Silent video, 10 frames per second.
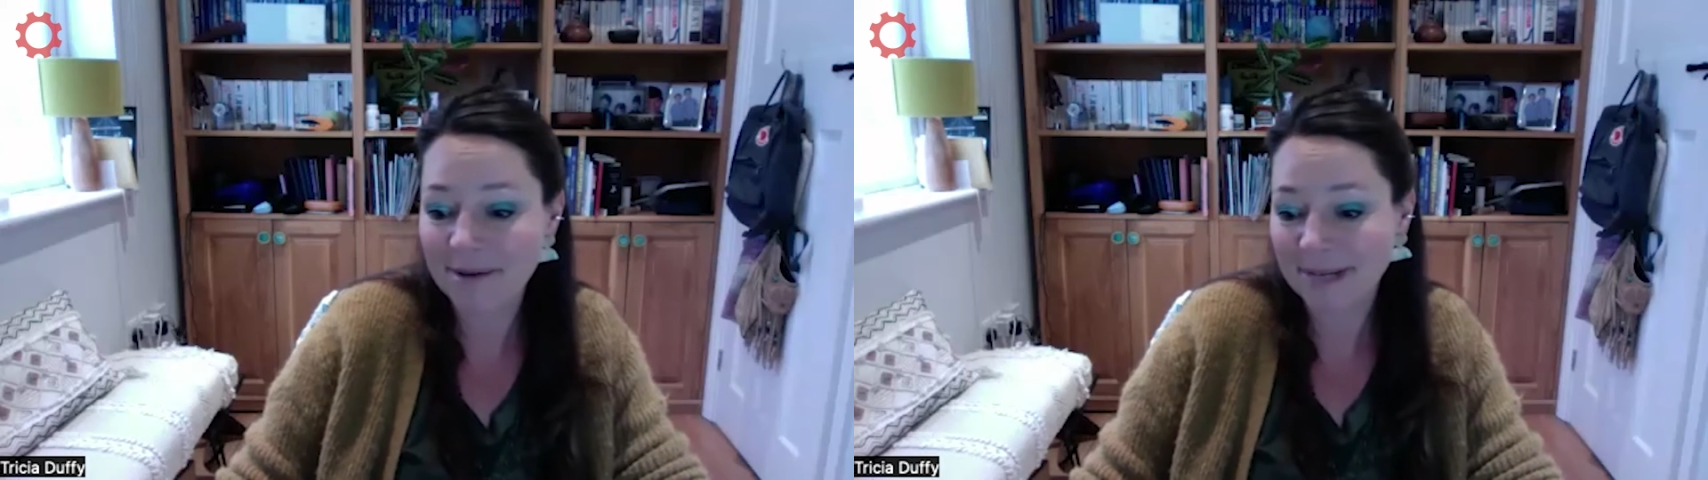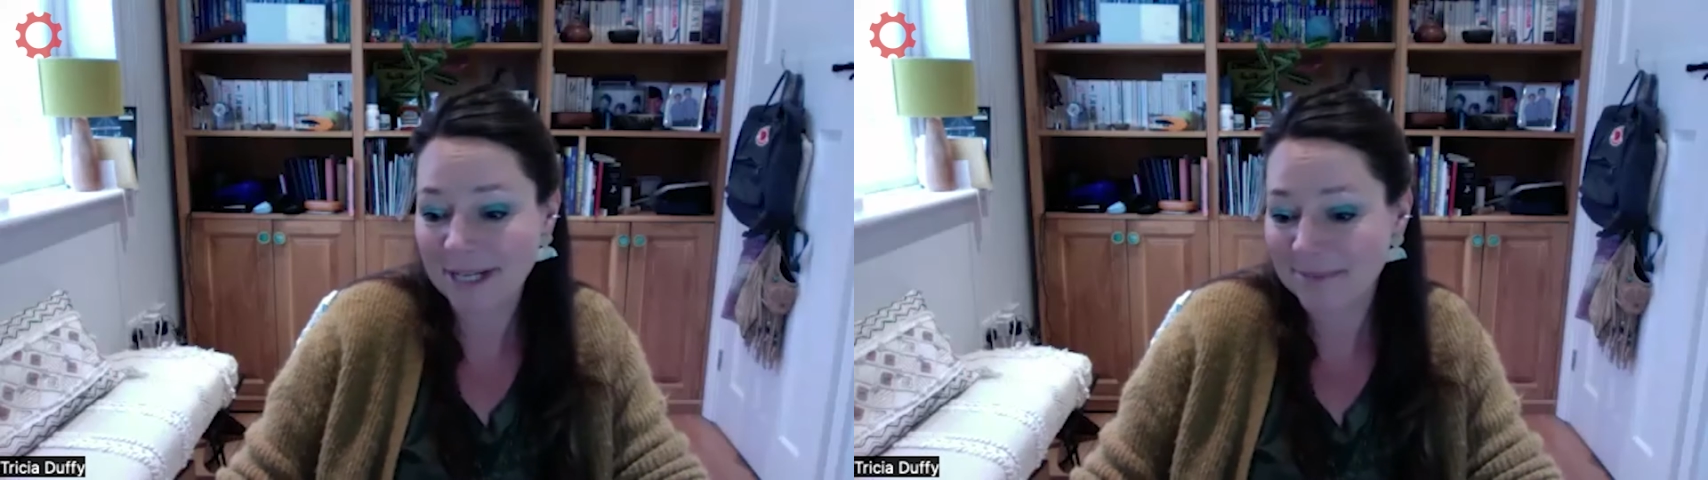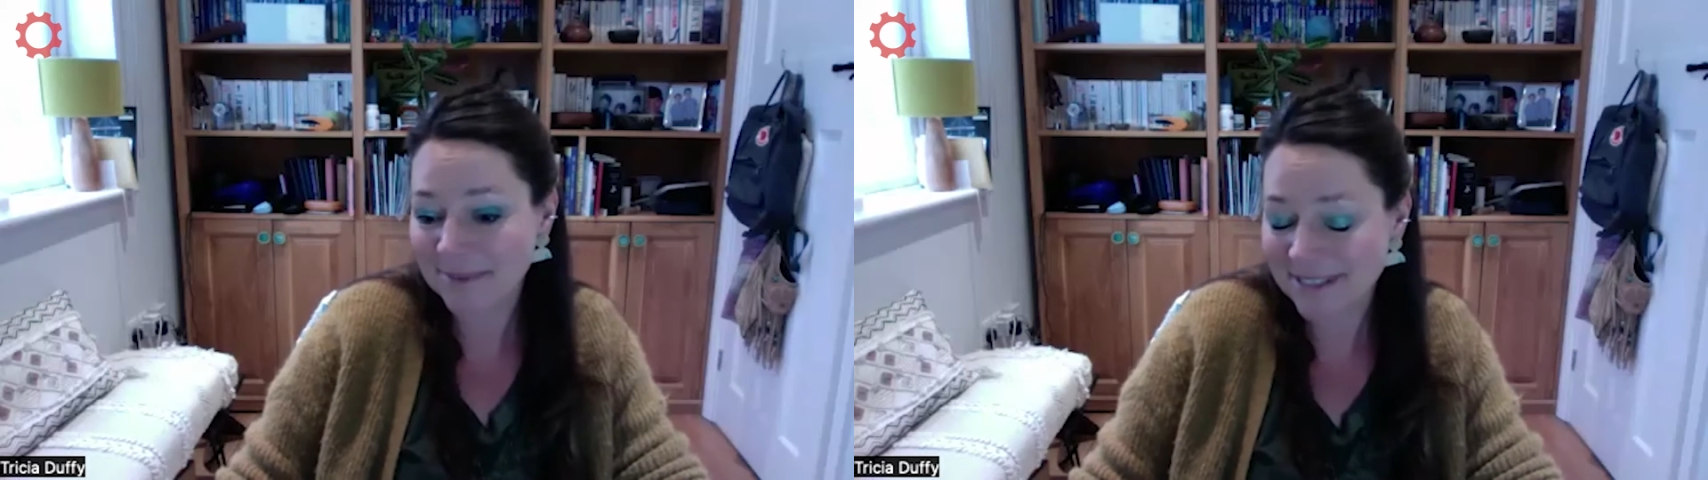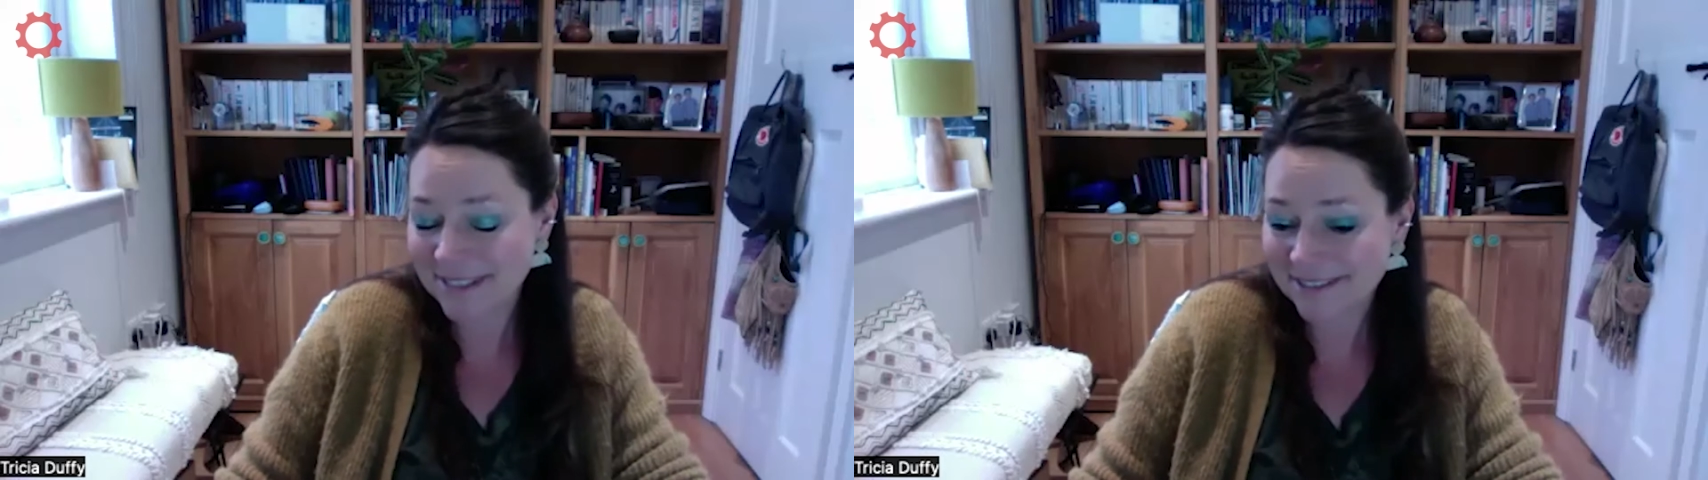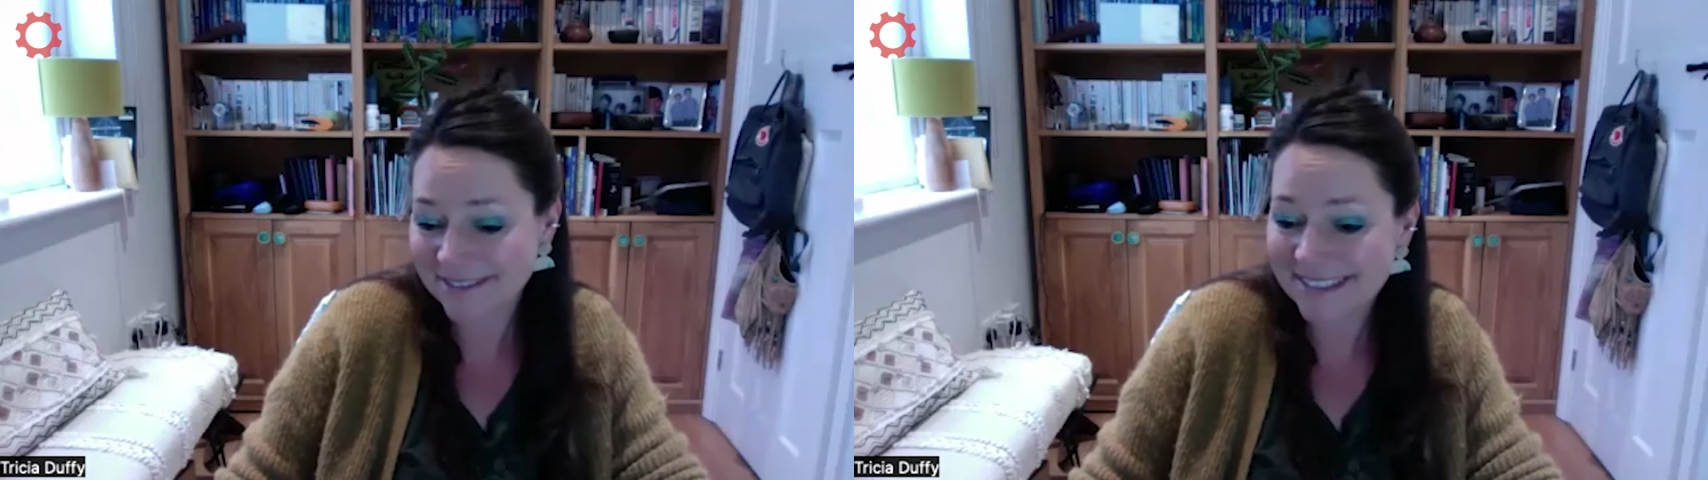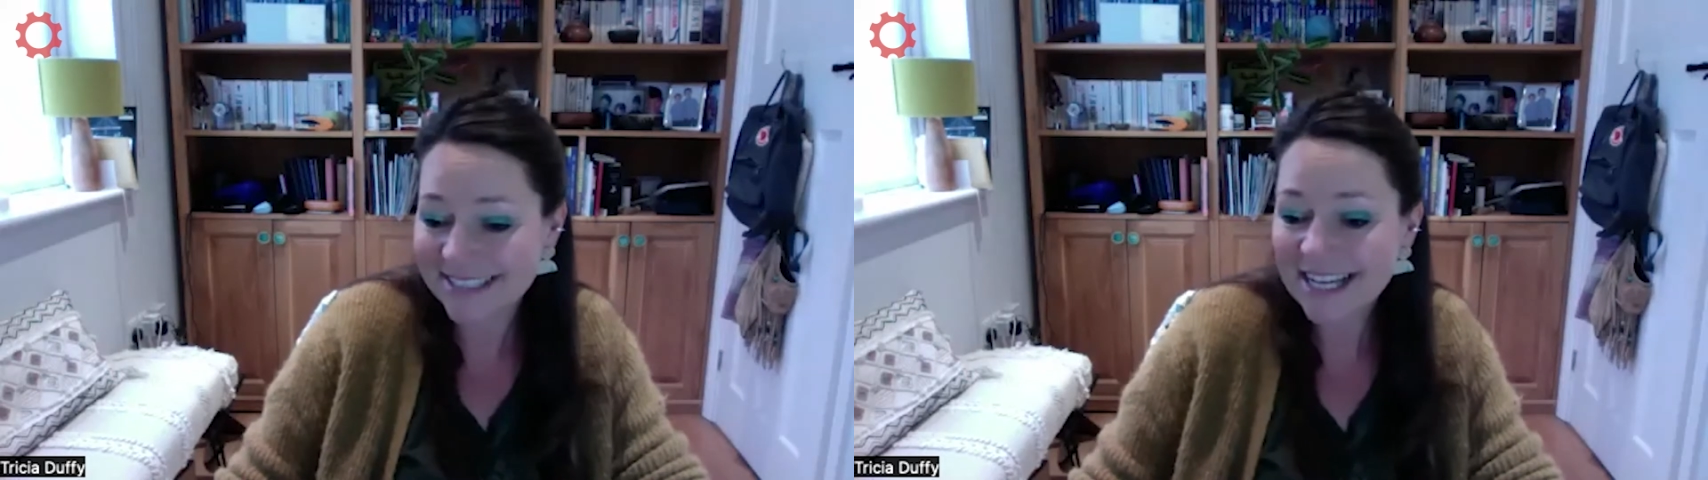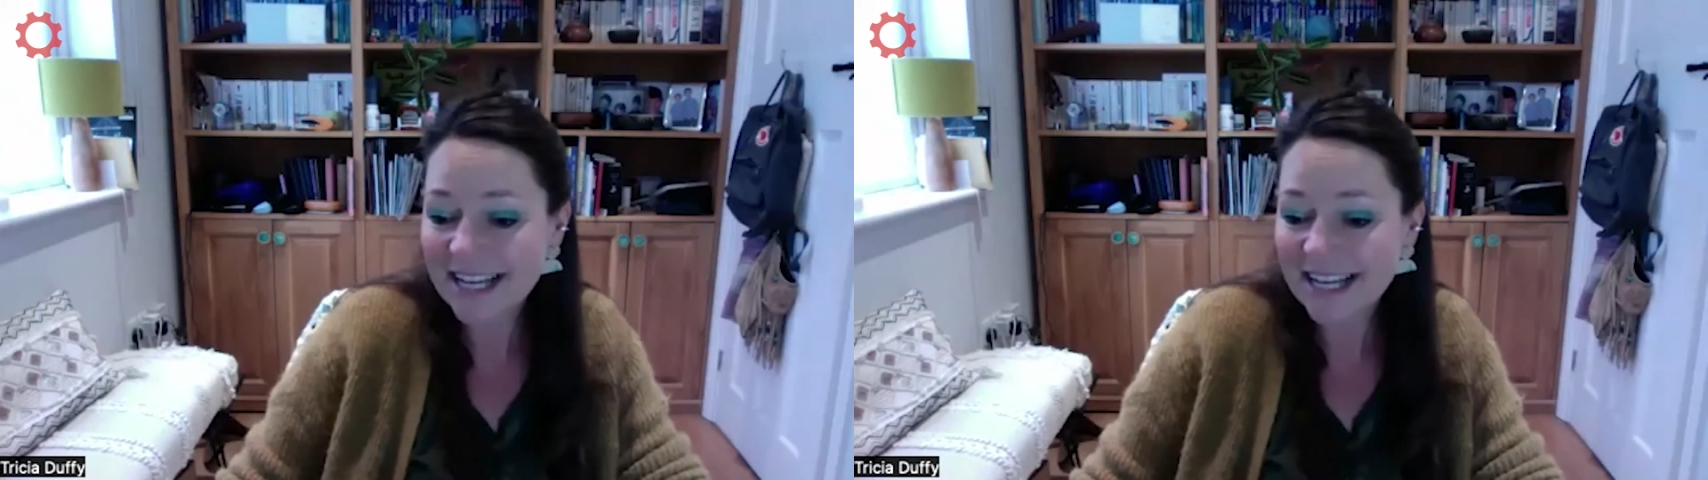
management consultant.